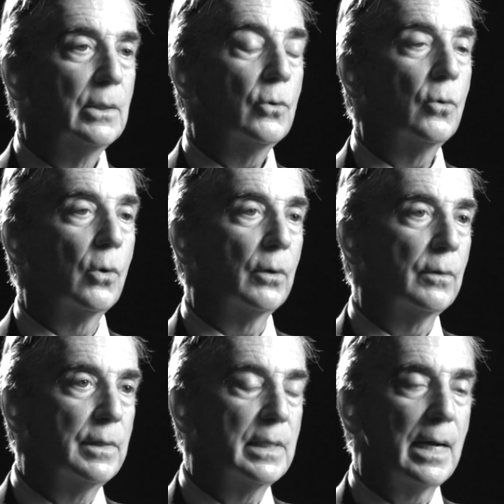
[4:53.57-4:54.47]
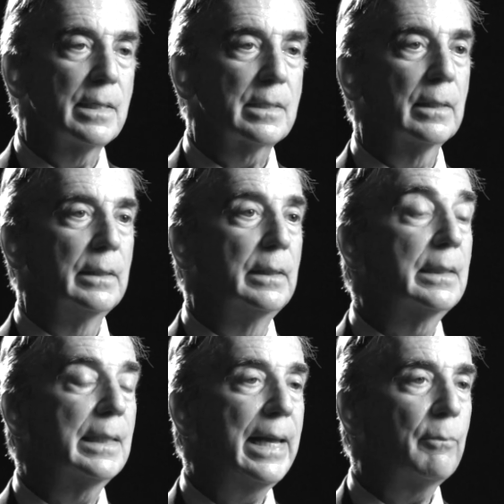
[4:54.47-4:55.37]
or the isolated
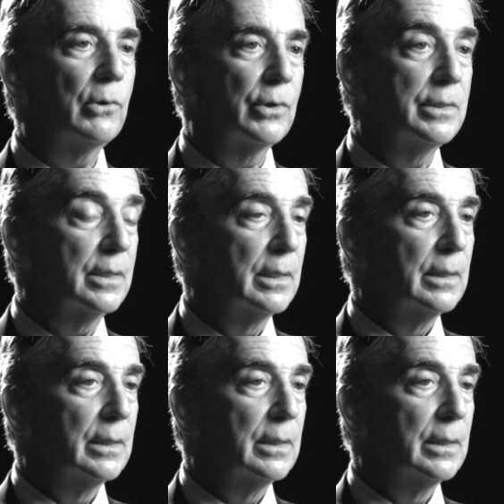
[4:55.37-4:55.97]
cannabinoids,